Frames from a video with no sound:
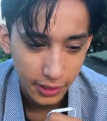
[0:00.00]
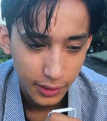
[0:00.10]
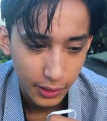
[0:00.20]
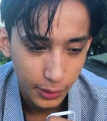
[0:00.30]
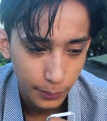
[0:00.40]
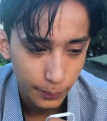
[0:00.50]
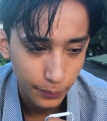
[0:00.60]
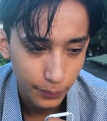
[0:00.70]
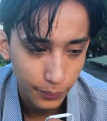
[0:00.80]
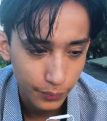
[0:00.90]
um,
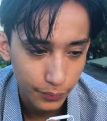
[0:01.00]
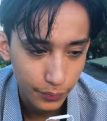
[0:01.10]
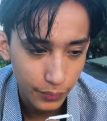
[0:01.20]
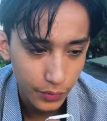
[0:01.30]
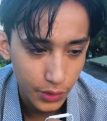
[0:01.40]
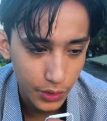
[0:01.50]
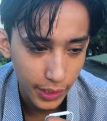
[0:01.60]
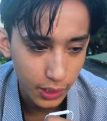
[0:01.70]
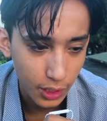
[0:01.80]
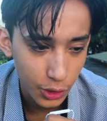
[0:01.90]

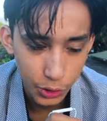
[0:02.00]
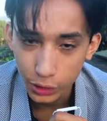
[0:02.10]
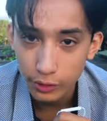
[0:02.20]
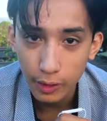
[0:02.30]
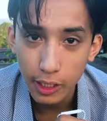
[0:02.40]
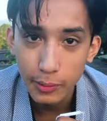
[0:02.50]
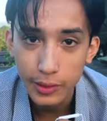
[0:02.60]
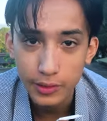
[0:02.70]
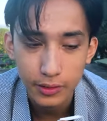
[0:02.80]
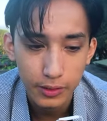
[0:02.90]
psychological
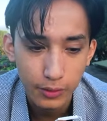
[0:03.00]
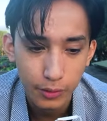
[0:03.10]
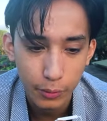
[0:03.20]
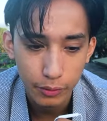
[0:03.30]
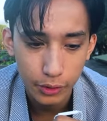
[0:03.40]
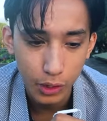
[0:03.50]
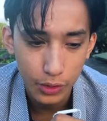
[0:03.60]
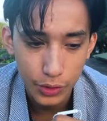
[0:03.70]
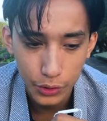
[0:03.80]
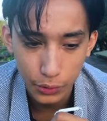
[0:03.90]
environment with
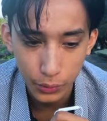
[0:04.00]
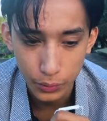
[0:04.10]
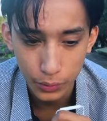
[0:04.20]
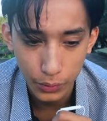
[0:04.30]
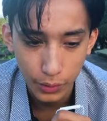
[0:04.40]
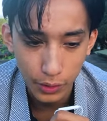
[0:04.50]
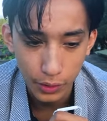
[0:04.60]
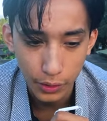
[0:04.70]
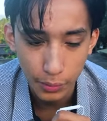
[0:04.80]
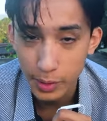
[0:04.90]
regard to
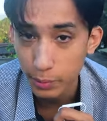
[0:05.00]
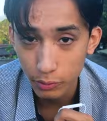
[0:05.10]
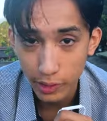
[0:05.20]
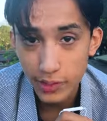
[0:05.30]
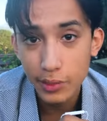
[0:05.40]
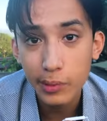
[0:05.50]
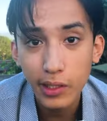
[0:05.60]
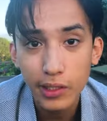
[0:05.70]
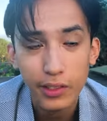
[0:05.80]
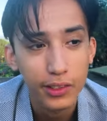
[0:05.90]
uh, the people raising
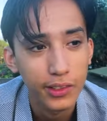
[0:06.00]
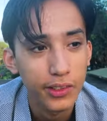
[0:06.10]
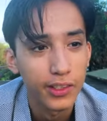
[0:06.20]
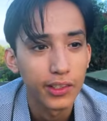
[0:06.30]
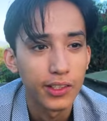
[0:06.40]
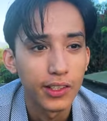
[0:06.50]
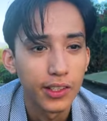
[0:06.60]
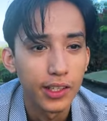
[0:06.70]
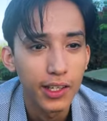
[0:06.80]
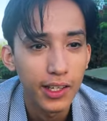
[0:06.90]
me.
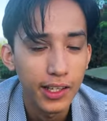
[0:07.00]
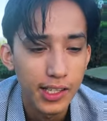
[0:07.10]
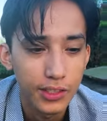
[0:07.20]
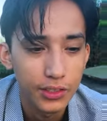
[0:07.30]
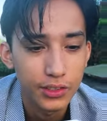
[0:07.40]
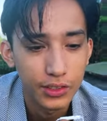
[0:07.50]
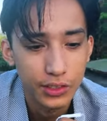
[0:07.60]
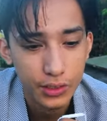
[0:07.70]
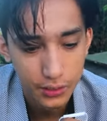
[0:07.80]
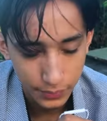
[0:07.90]
And
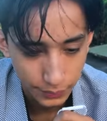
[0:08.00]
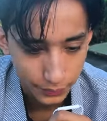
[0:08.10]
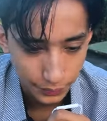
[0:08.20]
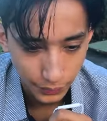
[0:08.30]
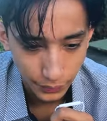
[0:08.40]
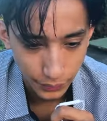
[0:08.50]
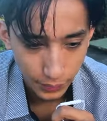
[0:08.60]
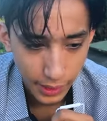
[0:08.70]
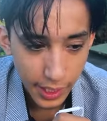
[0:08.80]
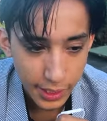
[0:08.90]

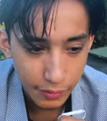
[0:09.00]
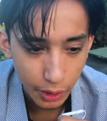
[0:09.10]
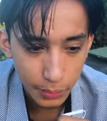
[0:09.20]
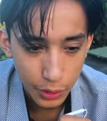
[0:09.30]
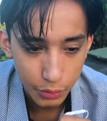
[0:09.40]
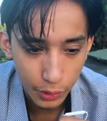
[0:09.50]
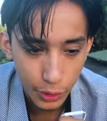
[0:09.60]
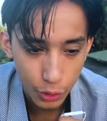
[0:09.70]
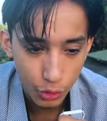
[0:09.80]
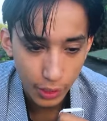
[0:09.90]
yeah, I developed this really
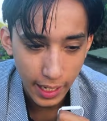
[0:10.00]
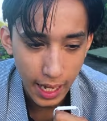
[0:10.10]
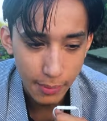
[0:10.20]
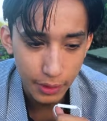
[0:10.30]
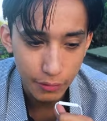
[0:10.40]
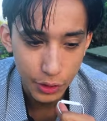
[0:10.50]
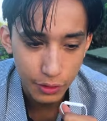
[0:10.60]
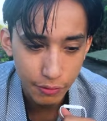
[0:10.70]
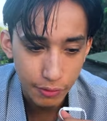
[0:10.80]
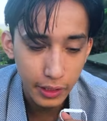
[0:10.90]
strong habit of
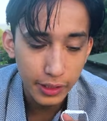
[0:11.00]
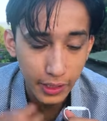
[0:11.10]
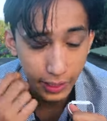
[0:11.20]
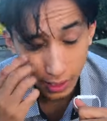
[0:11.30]
just feeling like